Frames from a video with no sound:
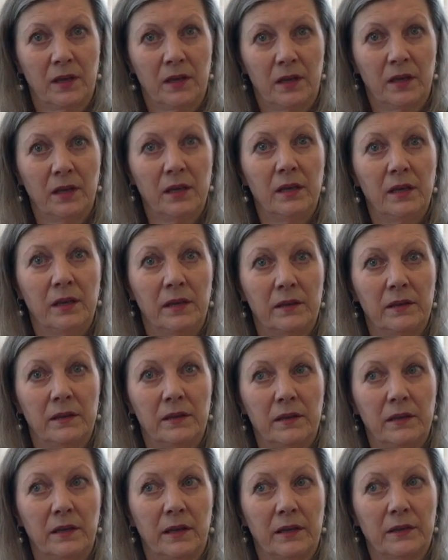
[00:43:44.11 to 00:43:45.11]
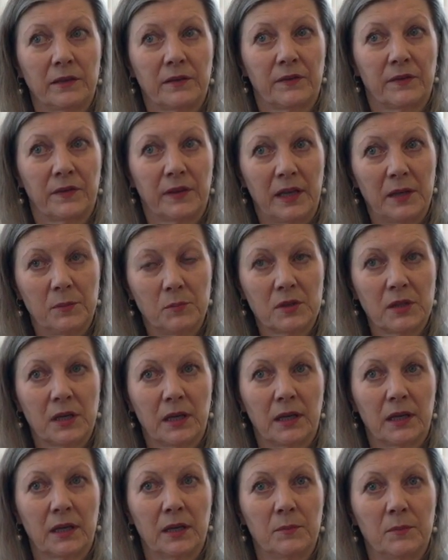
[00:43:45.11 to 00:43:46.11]
he at the same
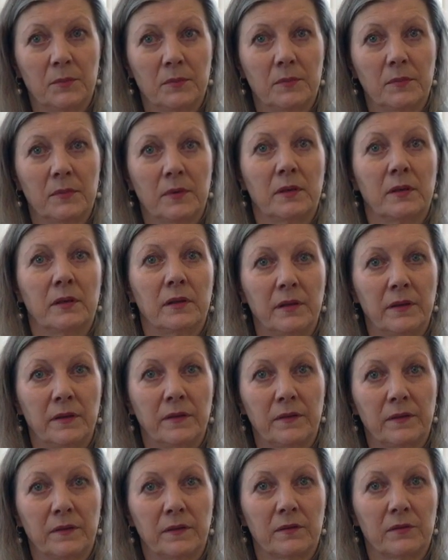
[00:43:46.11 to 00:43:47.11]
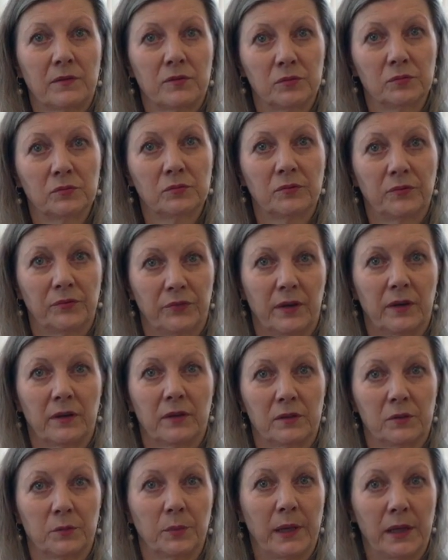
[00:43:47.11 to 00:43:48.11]
time is too far
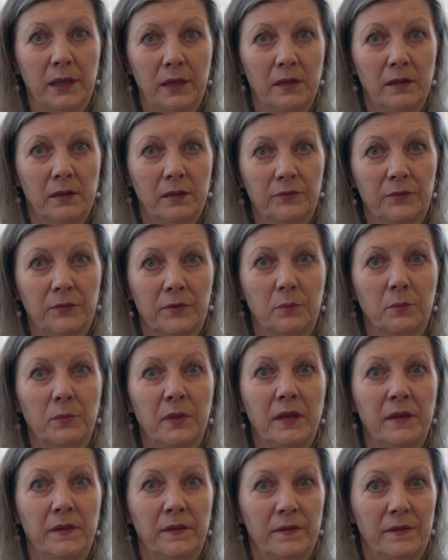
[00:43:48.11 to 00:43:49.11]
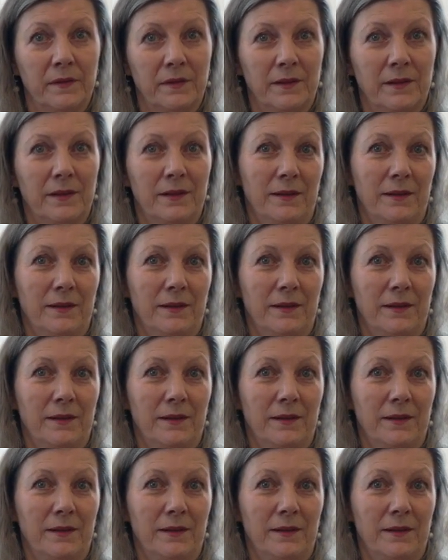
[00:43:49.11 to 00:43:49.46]
away from his